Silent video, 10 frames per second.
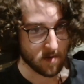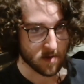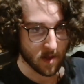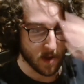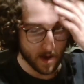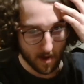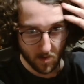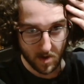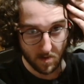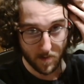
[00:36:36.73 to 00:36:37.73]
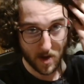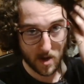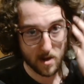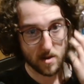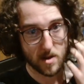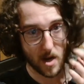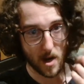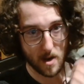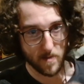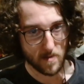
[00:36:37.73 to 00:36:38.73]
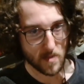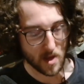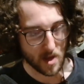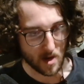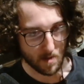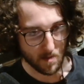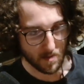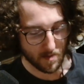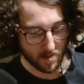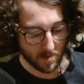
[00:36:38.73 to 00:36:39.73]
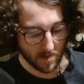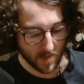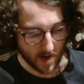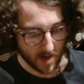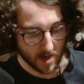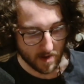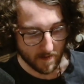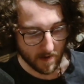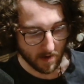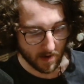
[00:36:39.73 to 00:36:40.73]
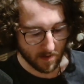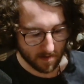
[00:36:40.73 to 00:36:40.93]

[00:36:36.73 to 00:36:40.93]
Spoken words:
I think I will, but I need time, and I need to figure out